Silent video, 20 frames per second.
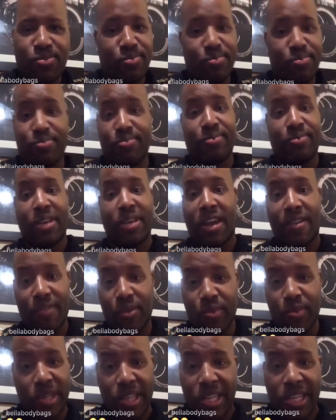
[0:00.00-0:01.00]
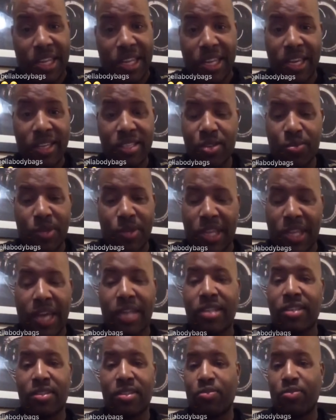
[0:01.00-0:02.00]
never really lead to rela-
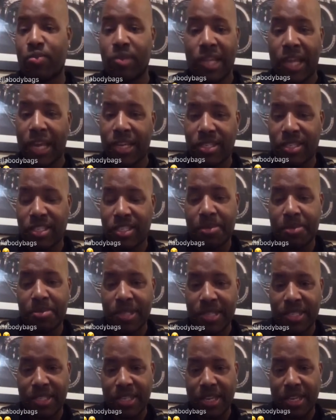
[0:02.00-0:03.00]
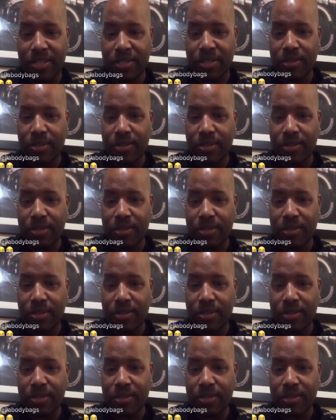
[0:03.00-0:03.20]
relationship success.